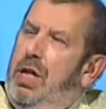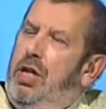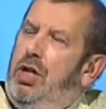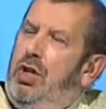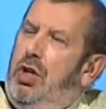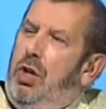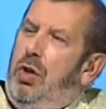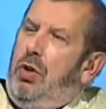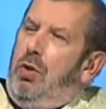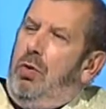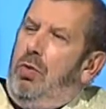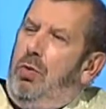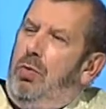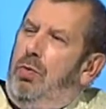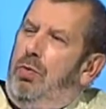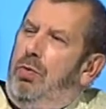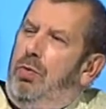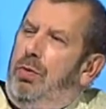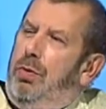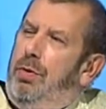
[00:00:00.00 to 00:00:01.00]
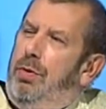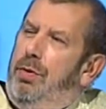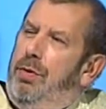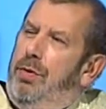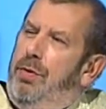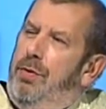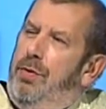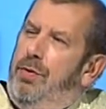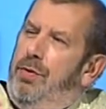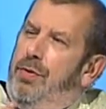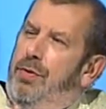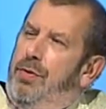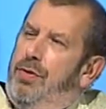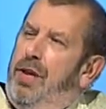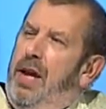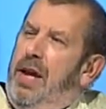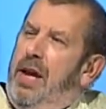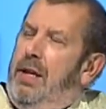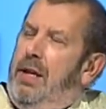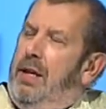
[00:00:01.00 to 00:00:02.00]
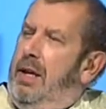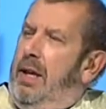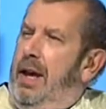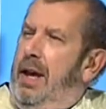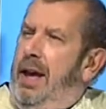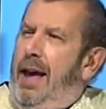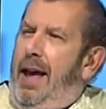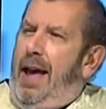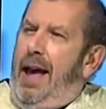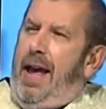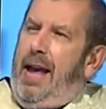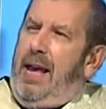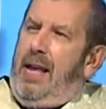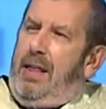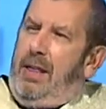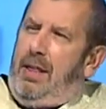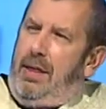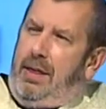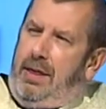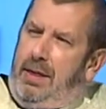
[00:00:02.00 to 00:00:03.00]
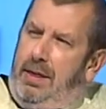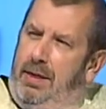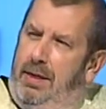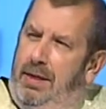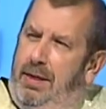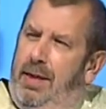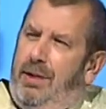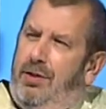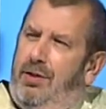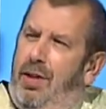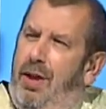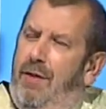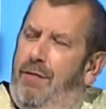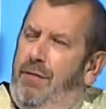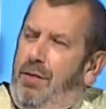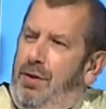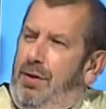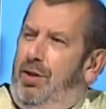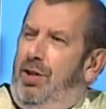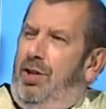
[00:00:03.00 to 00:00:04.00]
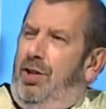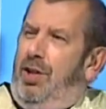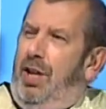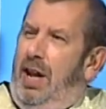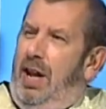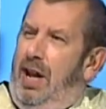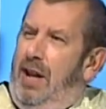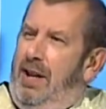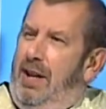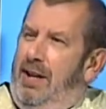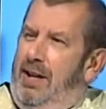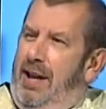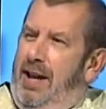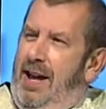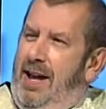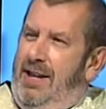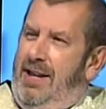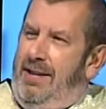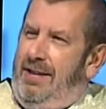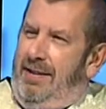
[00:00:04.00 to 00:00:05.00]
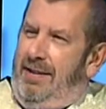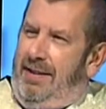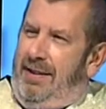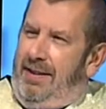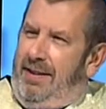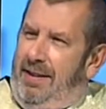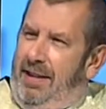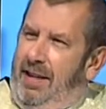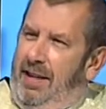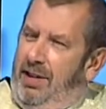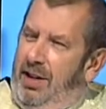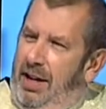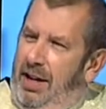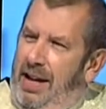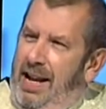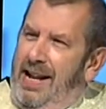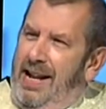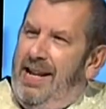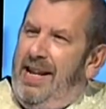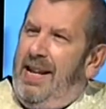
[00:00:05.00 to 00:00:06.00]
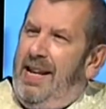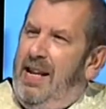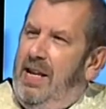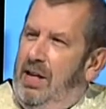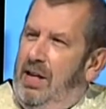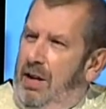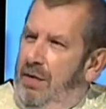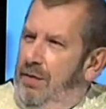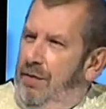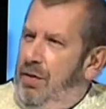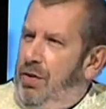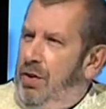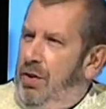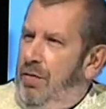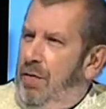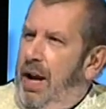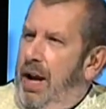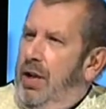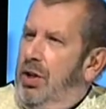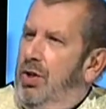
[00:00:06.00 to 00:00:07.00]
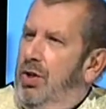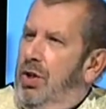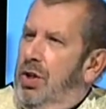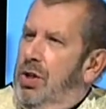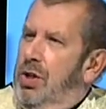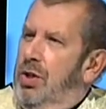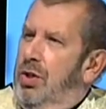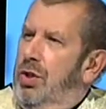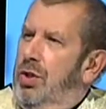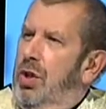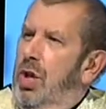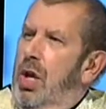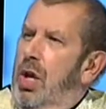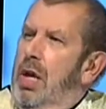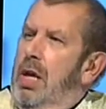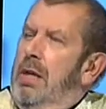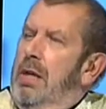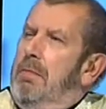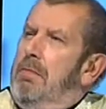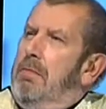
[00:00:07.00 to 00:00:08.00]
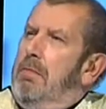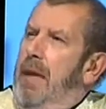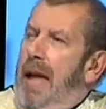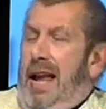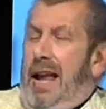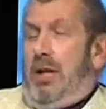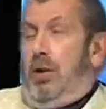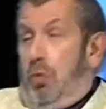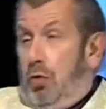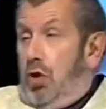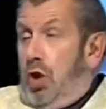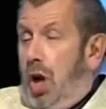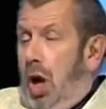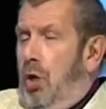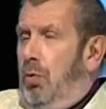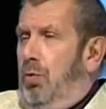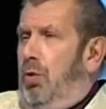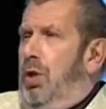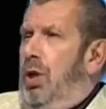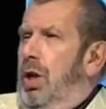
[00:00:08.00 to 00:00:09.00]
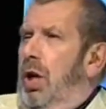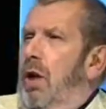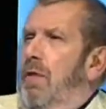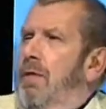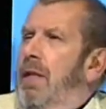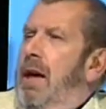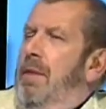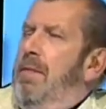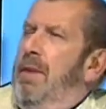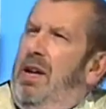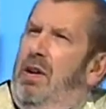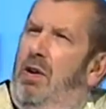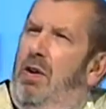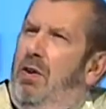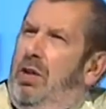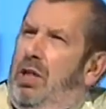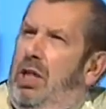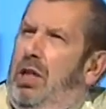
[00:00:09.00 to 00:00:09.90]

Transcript: did you think, hey, there's differences here, and these are leading in different directions, and you chose to go that way,